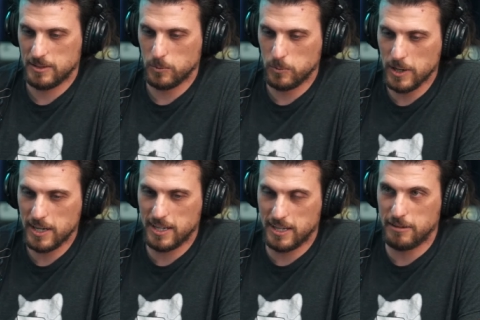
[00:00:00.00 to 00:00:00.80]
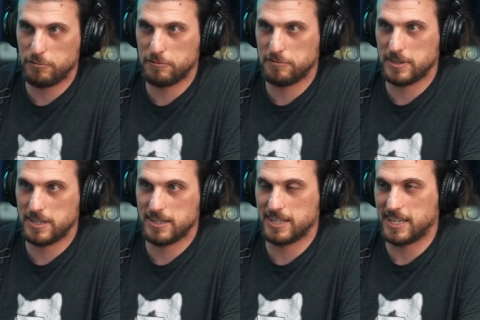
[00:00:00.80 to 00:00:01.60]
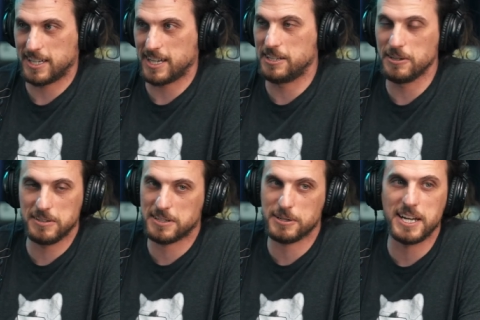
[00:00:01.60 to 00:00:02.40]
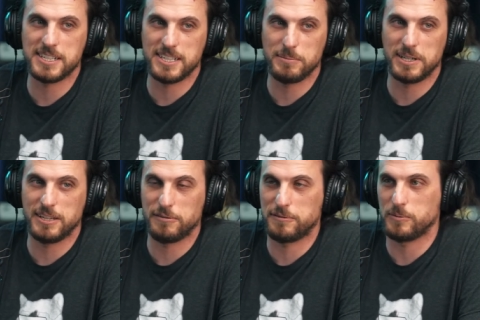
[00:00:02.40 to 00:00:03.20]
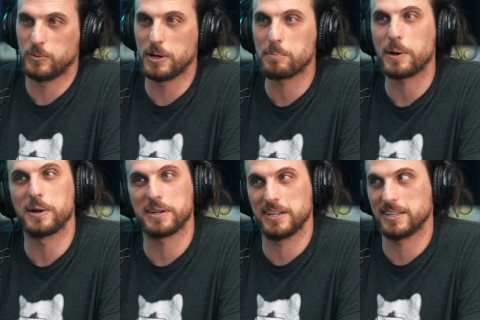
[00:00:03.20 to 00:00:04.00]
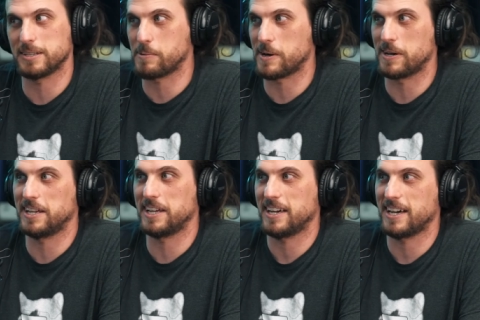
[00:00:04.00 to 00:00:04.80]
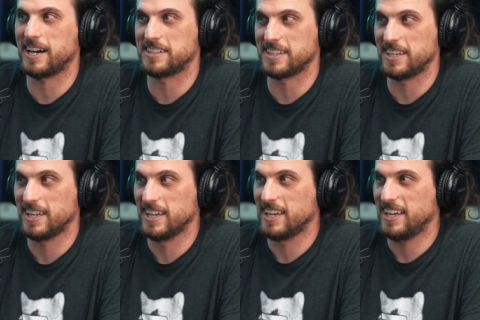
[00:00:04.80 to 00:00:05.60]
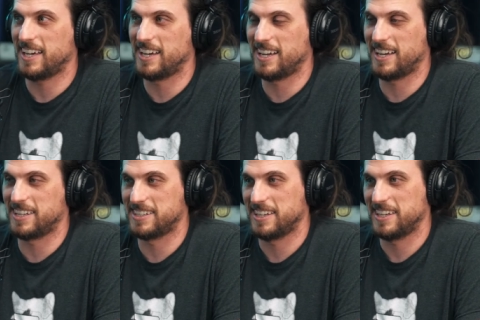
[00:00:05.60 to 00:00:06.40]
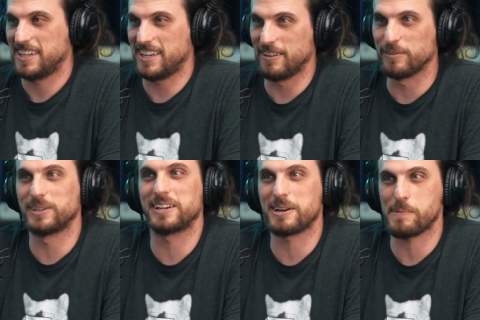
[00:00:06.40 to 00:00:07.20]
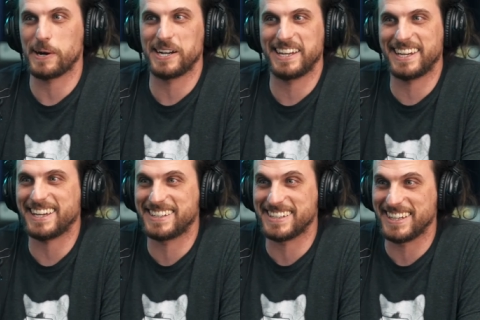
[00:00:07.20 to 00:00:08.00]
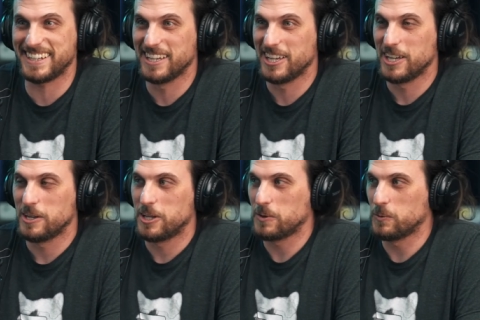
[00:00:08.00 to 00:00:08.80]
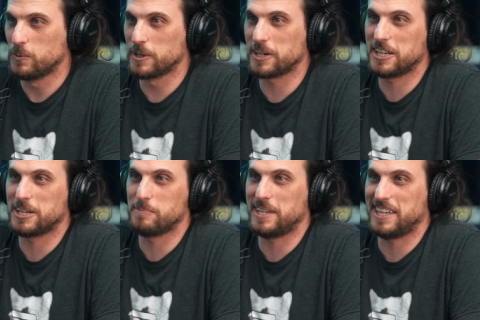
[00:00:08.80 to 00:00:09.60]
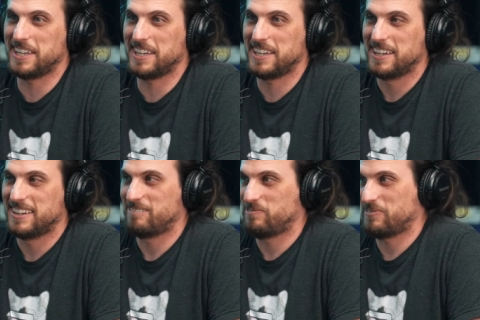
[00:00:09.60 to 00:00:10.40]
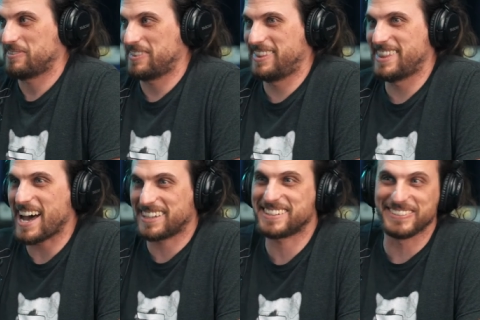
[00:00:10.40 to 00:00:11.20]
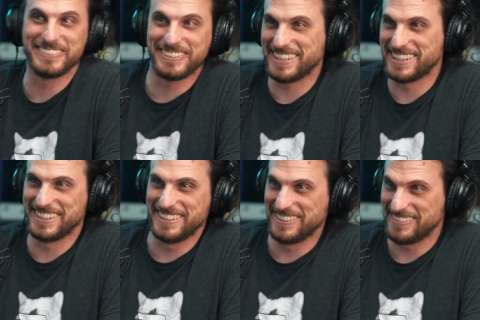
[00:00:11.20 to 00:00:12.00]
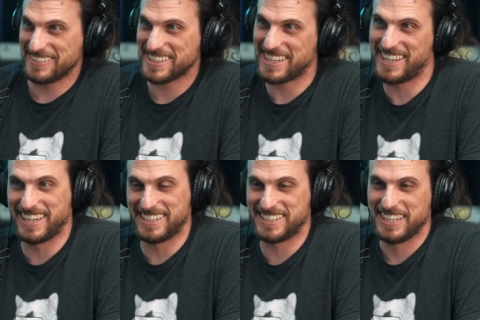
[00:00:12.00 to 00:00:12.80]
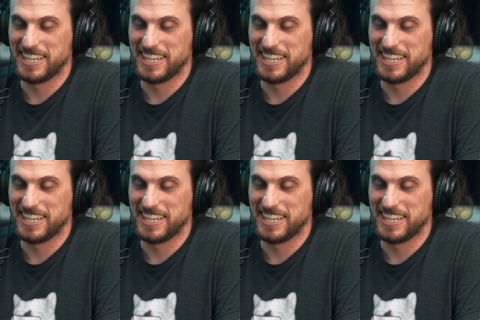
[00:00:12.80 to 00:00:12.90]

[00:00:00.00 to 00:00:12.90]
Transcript: what if, like, I know it's crazy, but if one person at the party has it and everyone at our party gets it, we're going to be that story in the news. And,